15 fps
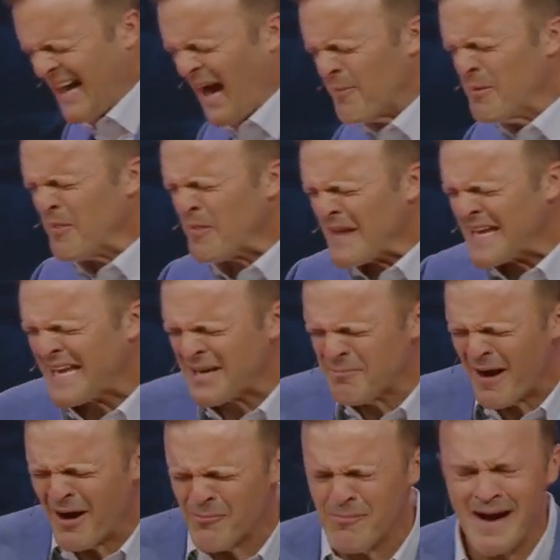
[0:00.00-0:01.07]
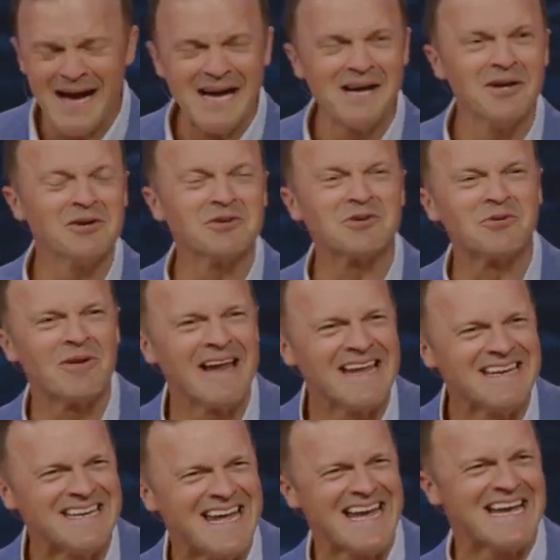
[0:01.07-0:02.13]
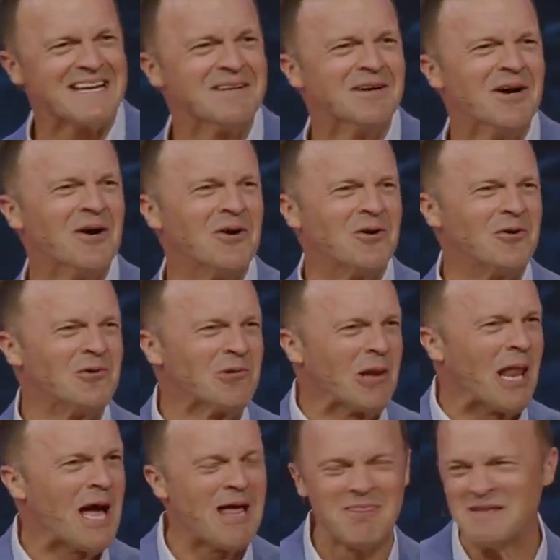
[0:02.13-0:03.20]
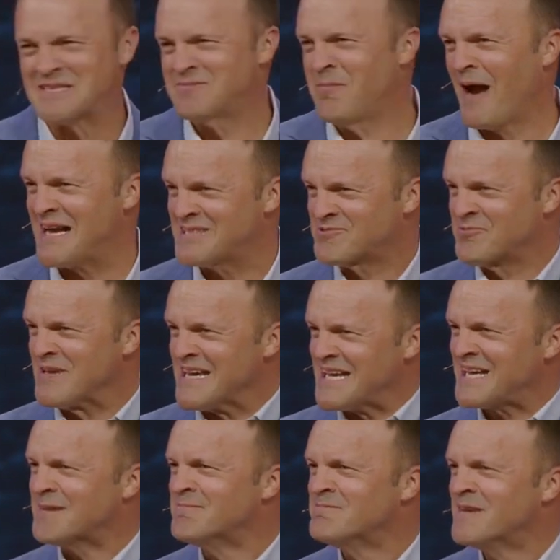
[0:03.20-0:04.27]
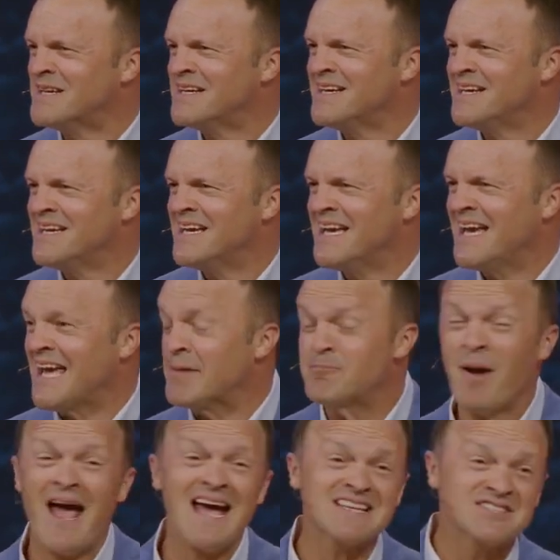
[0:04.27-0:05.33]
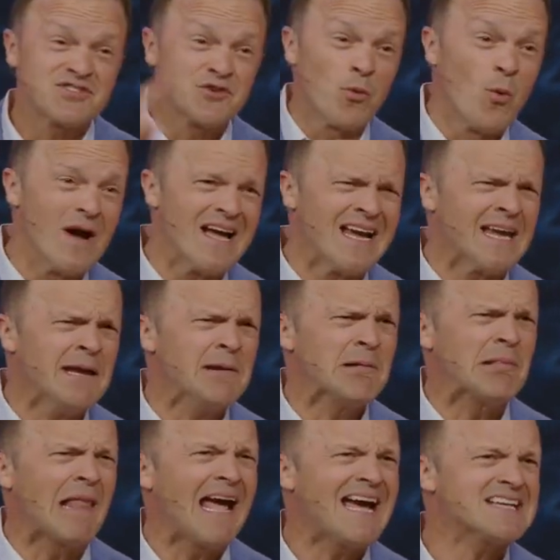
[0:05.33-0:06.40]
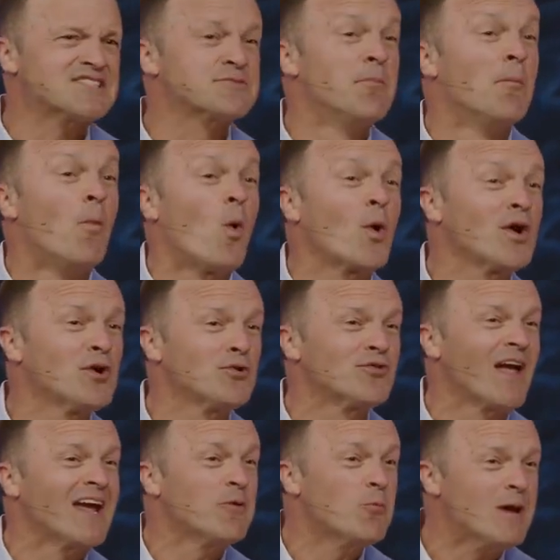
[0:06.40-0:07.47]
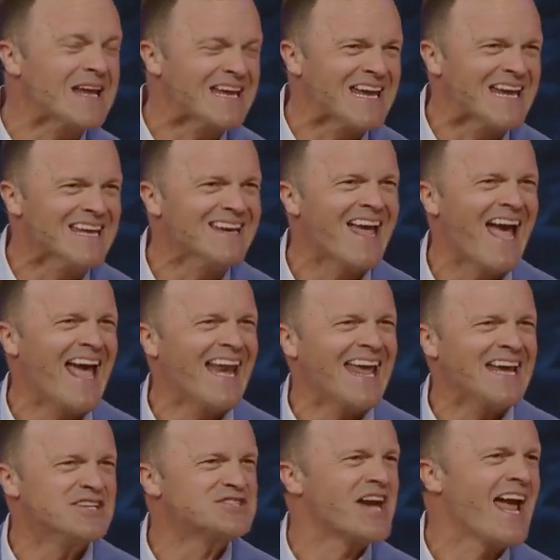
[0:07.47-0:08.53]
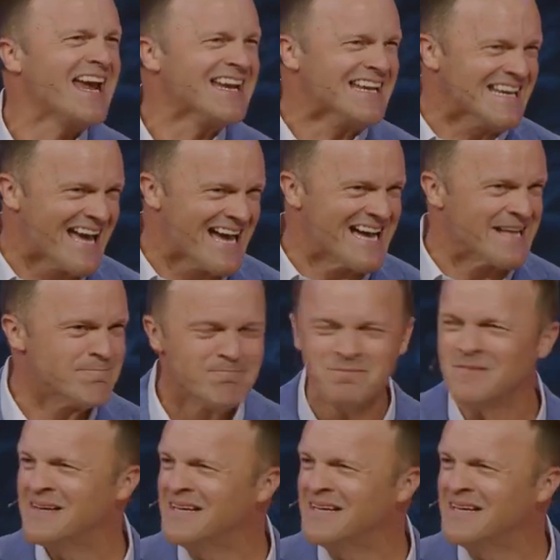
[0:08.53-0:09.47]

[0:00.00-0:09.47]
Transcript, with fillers: I've been thinking about my granddad a whole lot this past week. He passed away last Memorial Day weekend at age 89.